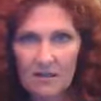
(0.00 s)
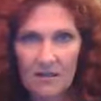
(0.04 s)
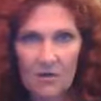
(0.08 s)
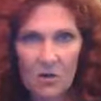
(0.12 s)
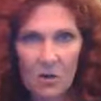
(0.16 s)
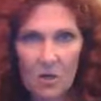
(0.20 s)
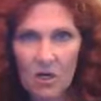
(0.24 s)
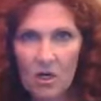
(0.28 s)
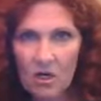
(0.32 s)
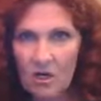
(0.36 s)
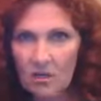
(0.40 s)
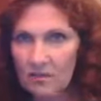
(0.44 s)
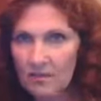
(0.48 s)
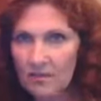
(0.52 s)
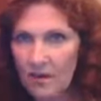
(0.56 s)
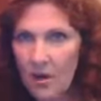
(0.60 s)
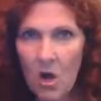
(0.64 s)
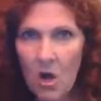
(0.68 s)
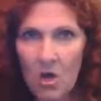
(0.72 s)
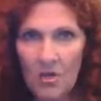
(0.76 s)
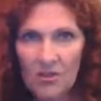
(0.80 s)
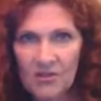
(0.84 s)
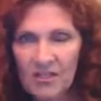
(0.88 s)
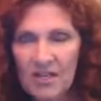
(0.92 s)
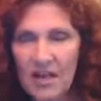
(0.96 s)
or
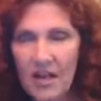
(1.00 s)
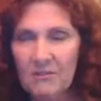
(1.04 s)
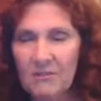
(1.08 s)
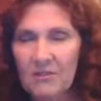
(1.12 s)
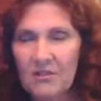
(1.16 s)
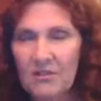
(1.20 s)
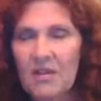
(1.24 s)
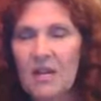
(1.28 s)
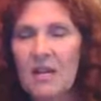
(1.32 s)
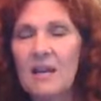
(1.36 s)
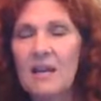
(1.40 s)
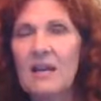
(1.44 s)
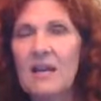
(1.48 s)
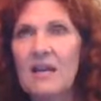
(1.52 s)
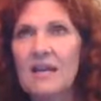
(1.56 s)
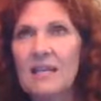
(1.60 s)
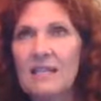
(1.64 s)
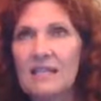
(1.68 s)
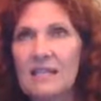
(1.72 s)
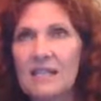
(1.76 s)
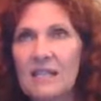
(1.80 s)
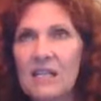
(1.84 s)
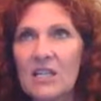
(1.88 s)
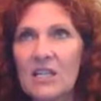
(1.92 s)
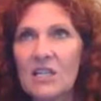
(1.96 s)
Alzheimer's,
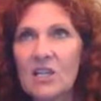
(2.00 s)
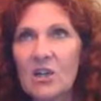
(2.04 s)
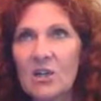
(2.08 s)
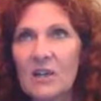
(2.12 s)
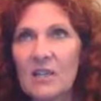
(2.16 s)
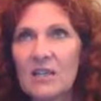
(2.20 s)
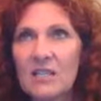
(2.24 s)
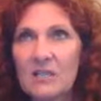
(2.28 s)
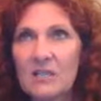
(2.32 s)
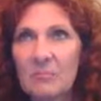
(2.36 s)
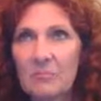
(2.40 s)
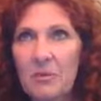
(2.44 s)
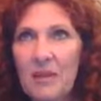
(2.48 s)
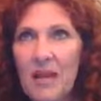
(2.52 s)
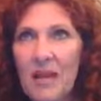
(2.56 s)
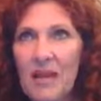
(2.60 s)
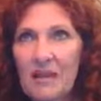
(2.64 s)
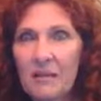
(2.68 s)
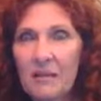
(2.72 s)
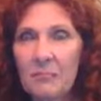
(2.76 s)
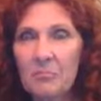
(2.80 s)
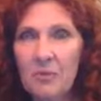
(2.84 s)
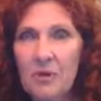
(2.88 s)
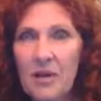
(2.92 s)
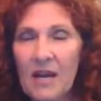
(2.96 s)
decreased
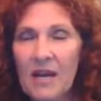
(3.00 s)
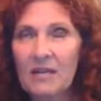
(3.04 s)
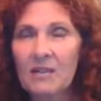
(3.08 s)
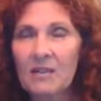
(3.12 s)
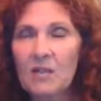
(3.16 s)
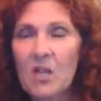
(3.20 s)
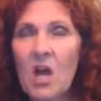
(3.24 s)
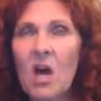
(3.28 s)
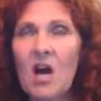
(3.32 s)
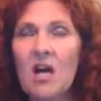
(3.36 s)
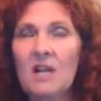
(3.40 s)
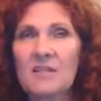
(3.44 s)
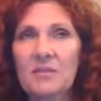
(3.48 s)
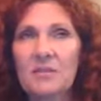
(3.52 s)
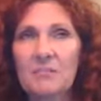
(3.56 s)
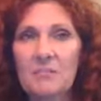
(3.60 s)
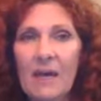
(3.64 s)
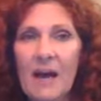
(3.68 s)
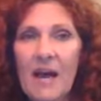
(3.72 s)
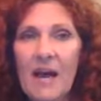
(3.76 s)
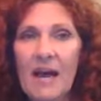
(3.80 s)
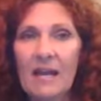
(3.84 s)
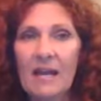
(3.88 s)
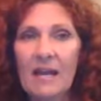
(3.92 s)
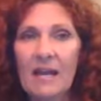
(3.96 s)
brain loss
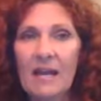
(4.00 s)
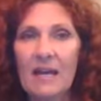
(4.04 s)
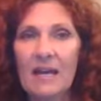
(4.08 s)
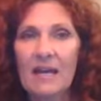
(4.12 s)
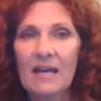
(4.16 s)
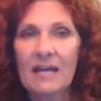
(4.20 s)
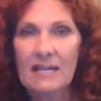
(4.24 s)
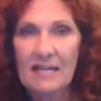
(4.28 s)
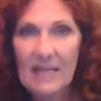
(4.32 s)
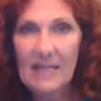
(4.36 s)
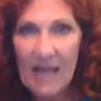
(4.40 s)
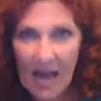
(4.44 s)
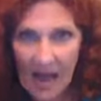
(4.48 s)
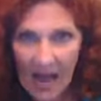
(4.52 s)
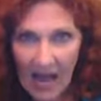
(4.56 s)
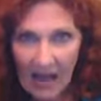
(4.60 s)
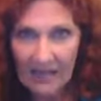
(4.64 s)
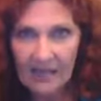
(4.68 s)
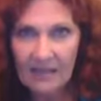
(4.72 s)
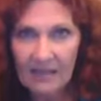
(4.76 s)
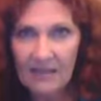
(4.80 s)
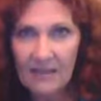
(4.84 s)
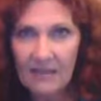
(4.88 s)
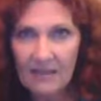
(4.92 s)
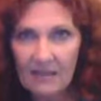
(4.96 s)
by
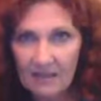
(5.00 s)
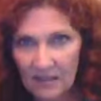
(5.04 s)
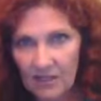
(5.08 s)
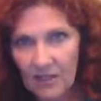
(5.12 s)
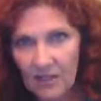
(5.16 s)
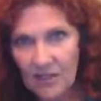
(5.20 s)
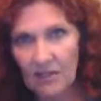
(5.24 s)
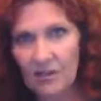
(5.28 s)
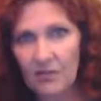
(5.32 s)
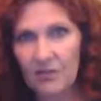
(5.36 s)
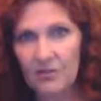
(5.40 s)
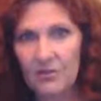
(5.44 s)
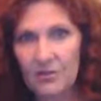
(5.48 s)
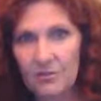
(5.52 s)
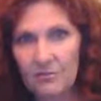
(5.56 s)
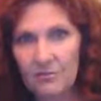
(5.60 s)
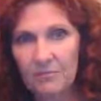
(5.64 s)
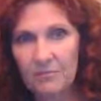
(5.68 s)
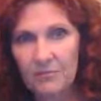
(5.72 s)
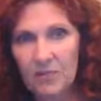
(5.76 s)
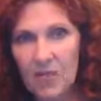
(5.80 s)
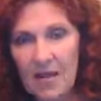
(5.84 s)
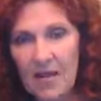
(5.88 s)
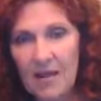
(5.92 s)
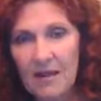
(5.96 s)
nine years.
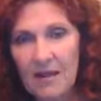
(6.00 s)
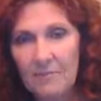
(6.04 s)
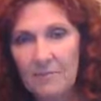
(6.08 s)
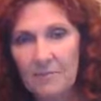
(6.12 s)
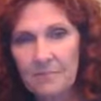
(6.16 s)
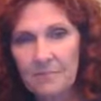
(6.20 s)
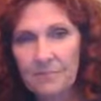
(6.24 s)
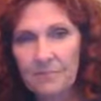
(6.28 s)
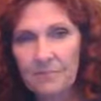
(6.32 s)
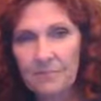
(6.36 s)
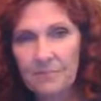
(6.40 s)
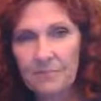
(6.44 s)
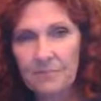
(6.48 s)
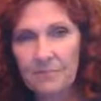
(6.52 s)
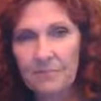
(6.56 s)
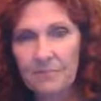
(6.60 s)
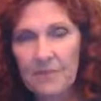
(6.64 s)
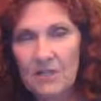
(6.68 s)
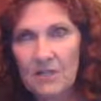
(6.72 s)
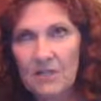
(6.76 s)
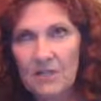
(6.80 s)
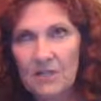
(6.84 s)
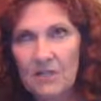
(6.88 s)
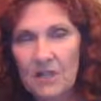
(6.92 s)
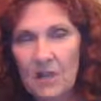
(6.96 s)
Okay.
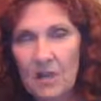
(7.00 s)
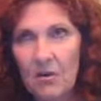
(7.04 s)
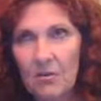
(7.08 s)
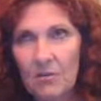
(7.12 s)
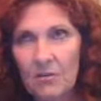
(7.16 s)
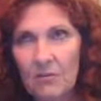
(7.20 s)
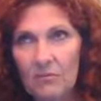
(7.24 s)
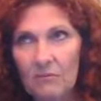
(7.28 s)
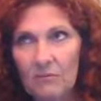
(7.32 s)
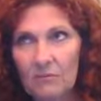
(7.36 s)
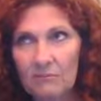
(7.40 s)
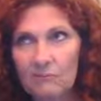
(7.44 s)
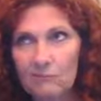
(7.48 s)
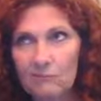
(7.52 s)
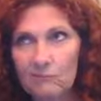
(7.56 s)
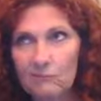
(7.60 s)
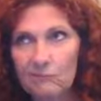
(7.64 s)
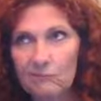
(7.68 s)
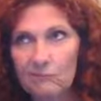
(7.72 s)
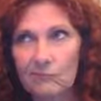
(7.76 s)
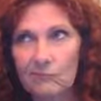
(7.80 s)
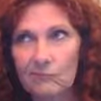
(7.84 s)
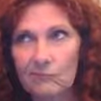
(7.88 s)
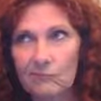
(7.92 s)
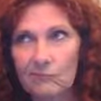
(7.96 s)
So
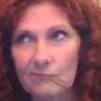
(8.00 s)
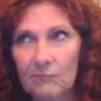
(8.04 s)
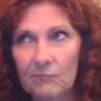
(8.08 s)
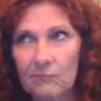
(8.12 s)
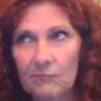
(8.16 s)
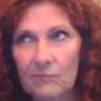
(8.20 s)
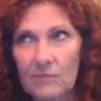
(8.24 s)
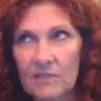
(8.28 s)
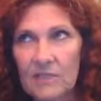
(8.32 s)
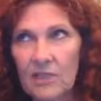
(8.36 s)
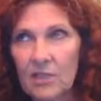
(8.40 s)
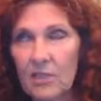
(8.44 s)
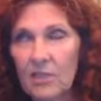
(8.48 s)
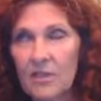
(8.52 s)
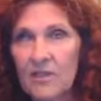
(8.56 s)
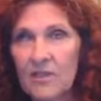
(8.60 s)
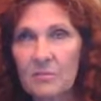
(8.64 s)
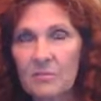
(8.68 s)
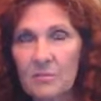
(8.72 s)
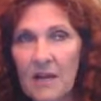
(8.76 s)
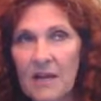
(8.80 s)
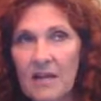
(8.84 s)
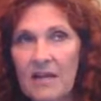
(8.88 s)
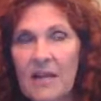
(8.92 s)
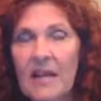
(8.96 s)

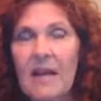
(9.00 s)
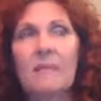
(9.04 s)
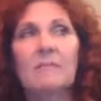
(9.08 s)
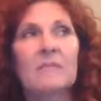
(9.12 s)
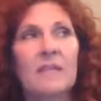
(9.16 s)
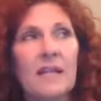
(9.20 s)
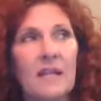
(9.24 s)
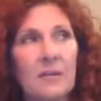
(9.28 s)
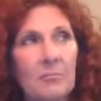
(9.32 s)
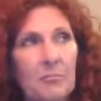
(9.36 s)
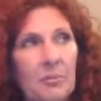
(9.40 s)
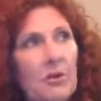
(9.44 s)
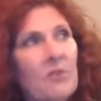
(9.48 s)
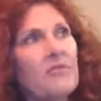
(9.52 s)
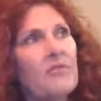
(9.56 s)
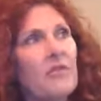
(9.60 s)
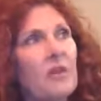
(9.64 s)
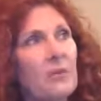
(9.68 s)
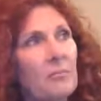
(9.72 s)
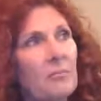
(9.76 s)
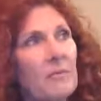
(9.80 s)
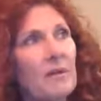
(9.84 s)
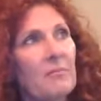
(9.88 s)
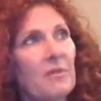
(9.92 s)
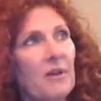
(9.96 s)
decreased brain, yeah, improve
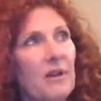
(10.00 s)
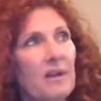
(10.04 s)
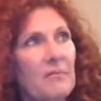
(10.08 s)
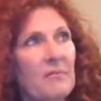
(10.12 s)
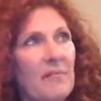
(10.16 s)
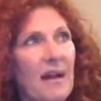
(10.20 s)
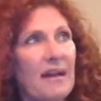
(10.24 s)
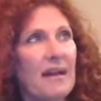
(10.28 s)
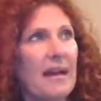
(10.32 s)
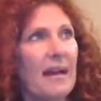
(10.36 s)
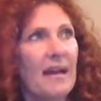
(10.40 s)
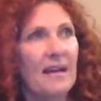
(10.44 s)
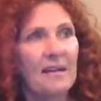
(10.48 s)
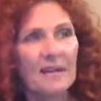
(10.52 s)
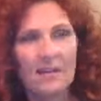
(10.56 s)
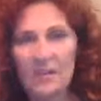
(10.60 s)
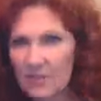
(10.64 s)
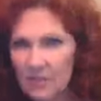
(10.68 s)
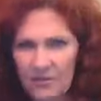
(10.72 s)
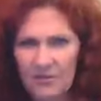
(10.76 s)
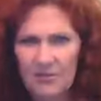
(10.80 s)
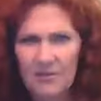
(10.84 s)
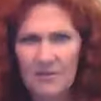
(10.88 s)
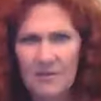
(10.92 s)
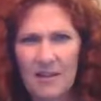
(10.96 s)
their memory by nine
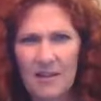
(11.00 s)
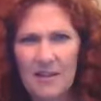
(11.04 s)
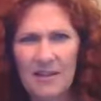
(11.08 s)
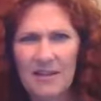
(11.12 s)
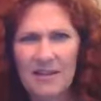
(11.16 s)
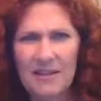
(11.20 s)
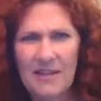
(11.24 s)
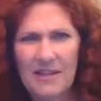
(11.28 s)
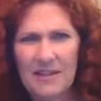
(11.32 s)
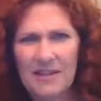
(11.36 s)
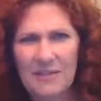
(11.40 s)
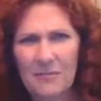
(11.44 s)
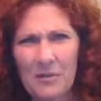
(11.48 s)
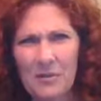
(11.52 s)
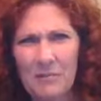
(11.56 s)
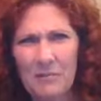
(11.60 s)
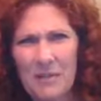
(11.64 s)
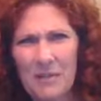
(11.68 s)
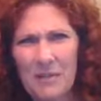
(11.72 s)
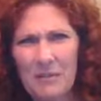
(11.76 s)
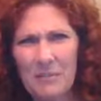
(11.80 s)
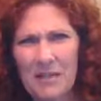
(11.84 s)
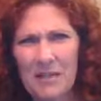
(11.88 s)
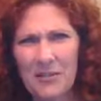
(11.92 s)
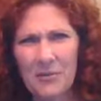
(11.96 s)
years. I think that would
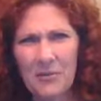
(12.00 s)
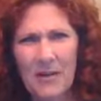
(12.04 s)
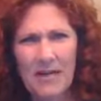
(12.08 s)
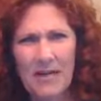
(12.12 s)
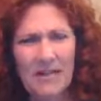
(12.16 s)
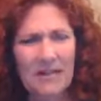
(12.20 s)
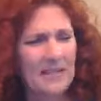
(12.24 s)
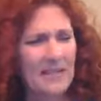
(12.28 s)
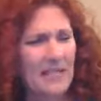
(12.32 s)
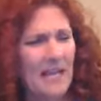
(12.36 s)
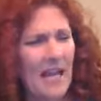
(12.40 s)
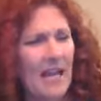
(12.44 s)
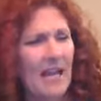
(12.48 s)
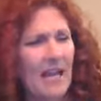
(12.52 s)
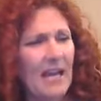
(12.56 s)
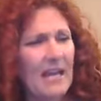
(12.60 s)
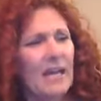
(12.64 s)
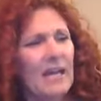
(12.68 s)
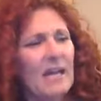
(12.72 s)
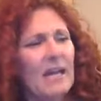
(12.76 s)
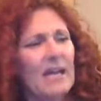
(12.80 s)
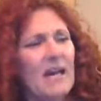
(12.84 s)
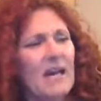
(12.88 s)
be the best way to say it.